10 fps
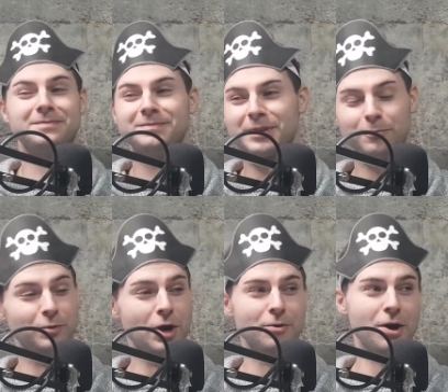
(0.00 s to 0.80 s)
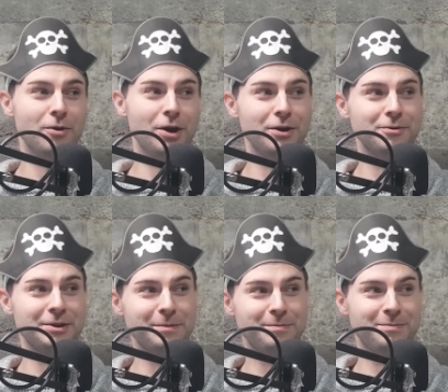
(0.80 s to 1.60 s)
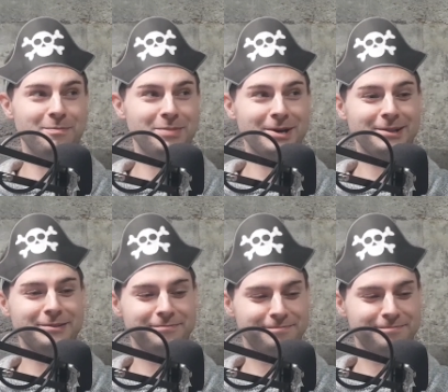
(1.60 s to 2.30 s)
Uh, ho hey, ho and a bottle of